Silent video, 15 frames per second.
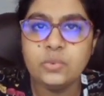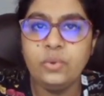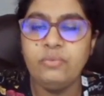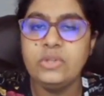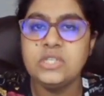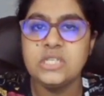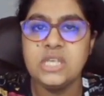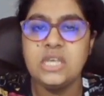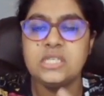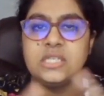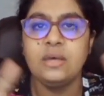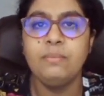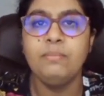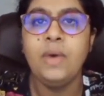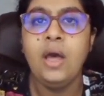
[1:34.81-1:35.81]
We will see
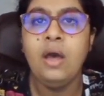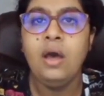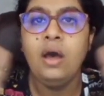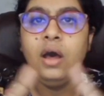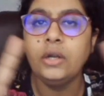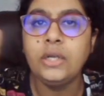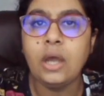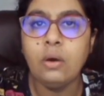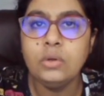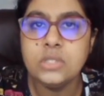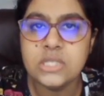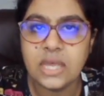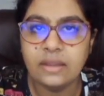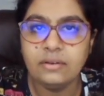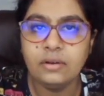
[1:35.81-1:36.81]
some
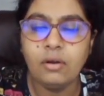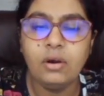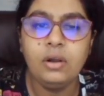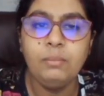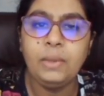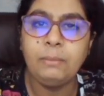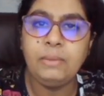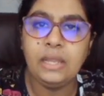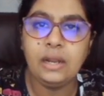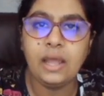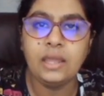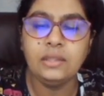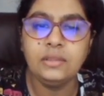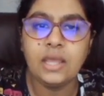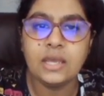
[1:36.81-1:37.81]
cutouts and or maybe
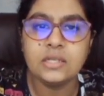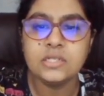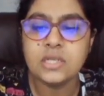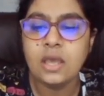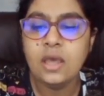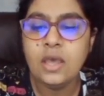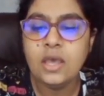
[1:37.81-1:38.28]
like that.